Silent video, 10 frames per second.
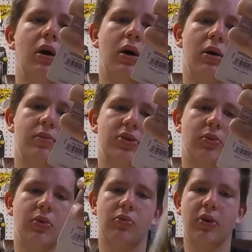So
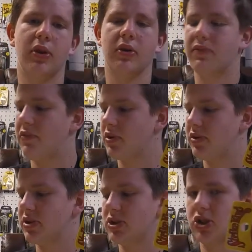we're really looking forward to
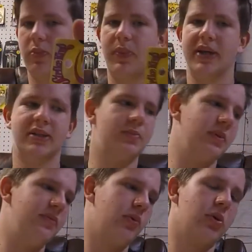using jerkbaits
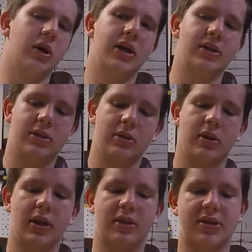before it gets into
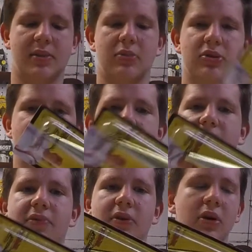like the summer
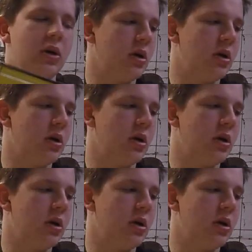stuff.